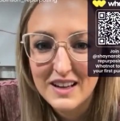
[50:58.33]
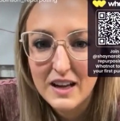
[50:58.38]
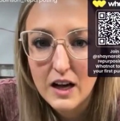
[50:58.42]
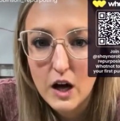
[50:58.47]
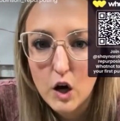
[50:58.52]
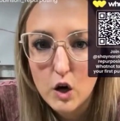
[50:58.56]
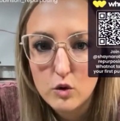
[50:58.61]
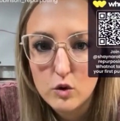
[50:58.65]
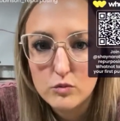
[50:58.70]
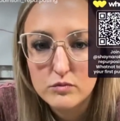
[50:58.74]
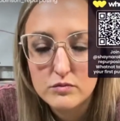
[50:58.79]

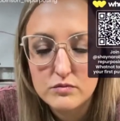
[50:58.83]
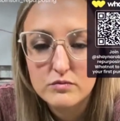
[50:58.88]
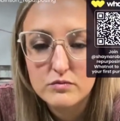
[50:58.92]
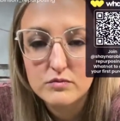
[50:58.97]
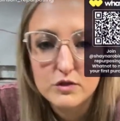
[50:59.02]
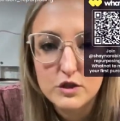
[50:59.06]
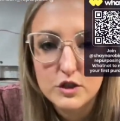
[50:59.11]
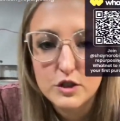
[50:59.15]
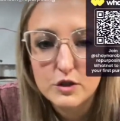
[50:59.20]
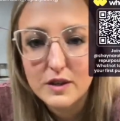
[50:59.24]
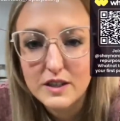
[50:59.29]
Oh
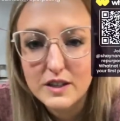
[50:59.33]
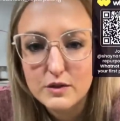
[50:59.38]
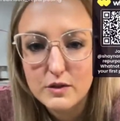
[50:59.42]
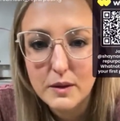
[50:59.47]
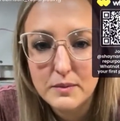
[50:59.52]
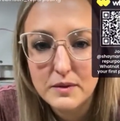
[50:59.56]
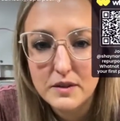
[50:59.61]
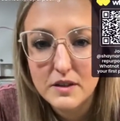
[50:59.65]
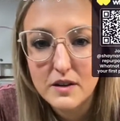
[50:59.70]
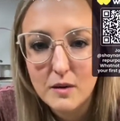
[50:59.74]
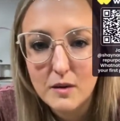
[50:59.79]
shoot! I swiped
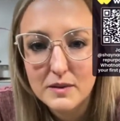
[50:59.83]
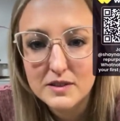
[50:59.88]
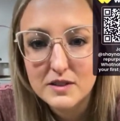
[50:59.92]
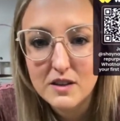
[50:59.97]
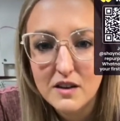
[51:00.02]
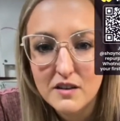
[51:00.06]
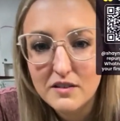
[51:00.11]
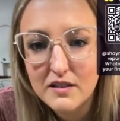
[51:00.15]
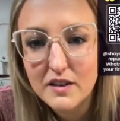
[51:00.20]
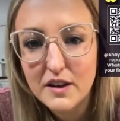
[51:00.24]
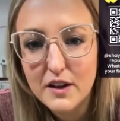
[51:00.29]
the comments
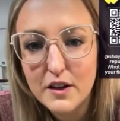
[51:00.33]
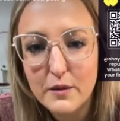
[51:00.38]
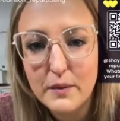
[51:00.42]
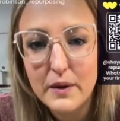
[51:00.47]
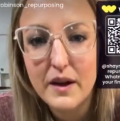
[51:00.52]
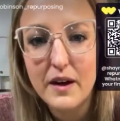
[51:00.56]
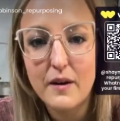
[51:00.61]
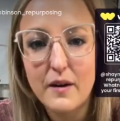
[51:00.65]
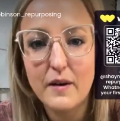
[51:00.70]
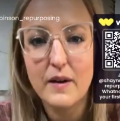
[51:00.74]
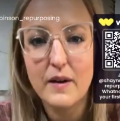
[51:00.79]
off. There we go.